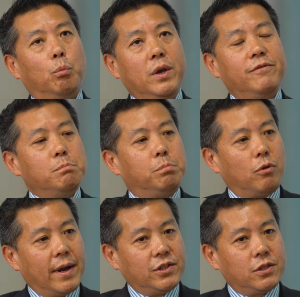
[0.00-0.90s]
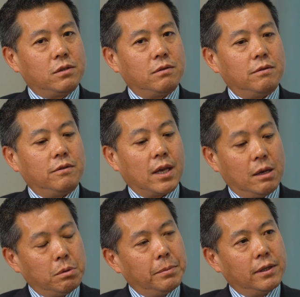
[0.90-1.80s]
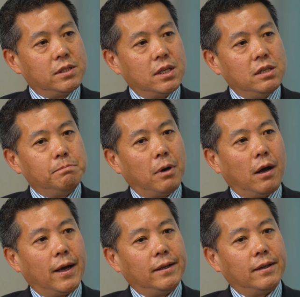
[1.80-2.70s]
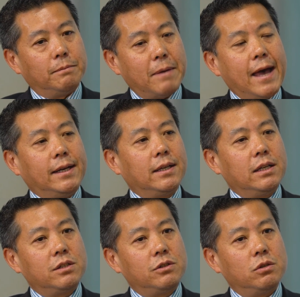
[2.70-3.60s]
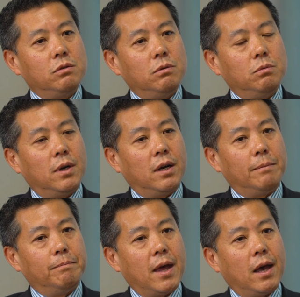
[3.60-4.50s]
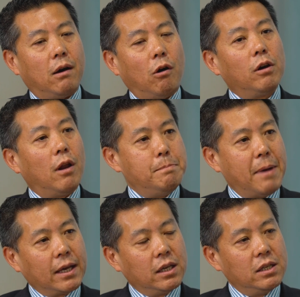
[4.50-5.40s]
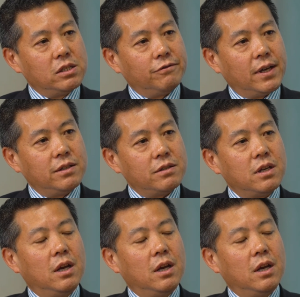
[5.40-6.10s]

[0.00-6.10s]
We've embraced the capability by adding it to our online banking interface